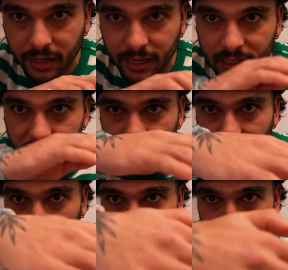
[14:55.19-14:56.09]
Is
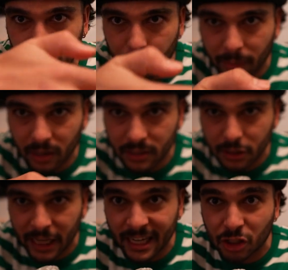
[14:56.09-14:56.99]
there any melted?
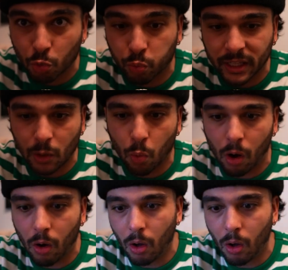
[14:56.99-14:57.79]
It is really warm.